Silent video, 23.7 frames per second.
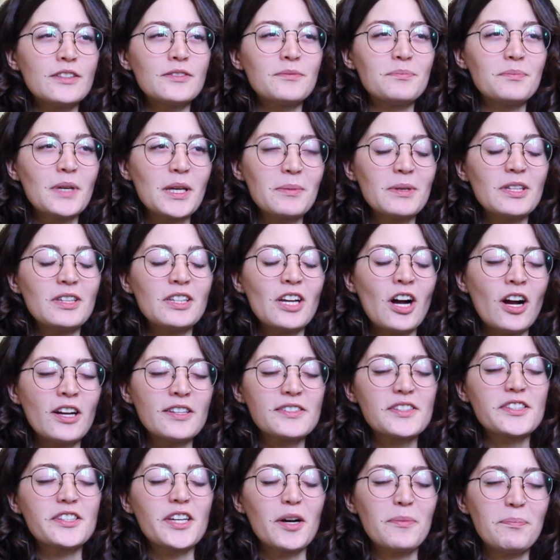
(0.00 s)
maybe not
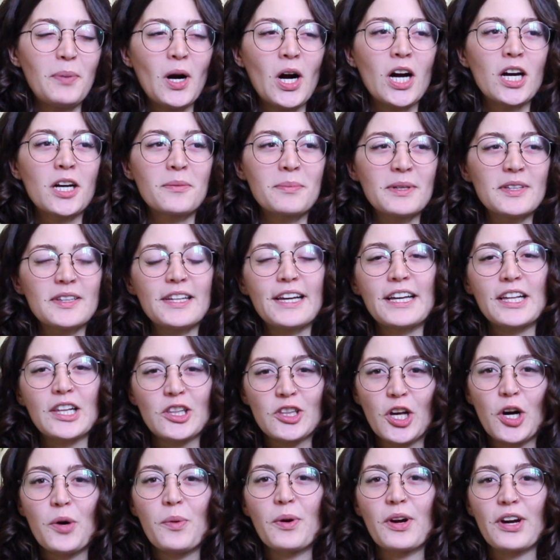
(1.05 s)
subpar, but like
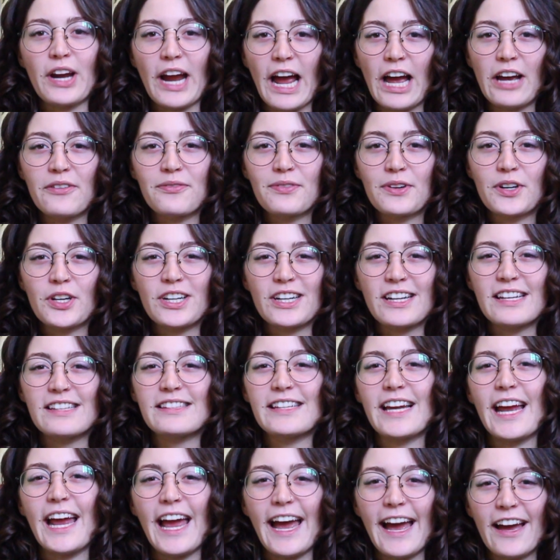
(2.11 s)
lower effort
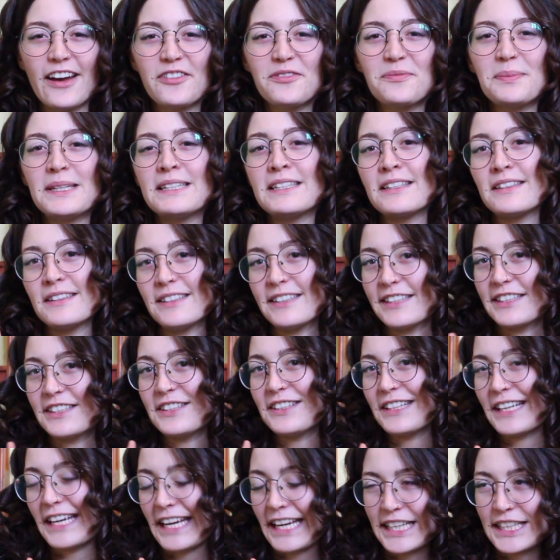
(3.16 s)
because I have been a
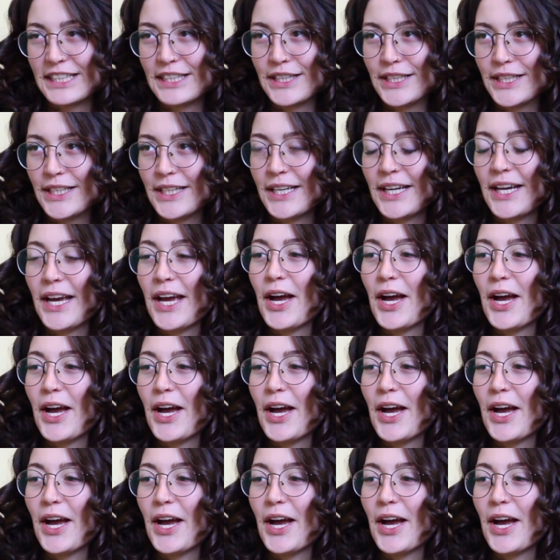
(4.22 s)
little ill,